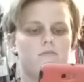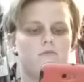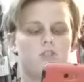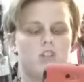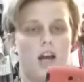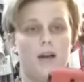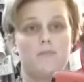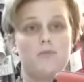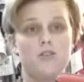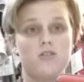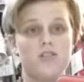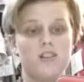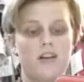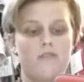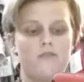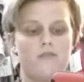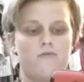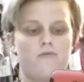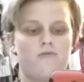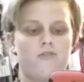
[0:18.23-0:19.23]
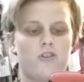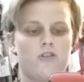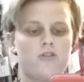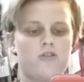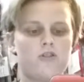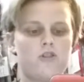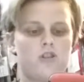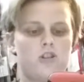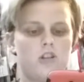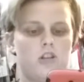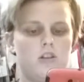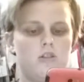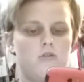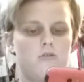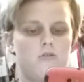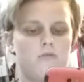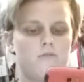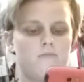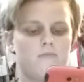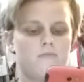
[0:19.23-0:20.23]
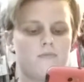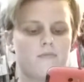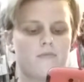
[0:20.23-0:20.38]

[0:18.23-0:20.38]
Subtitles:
chapter 7, verse 2